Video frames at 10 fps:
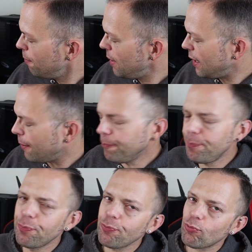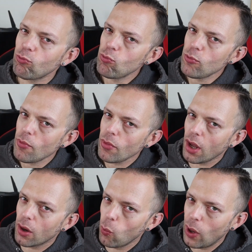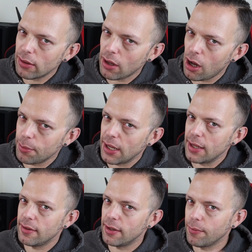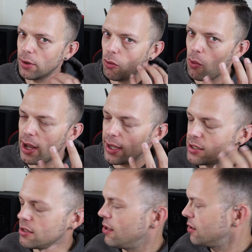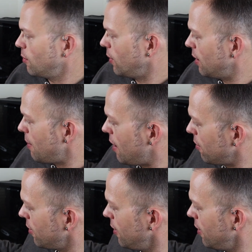medium well carbonated, quite excitable in the mouth.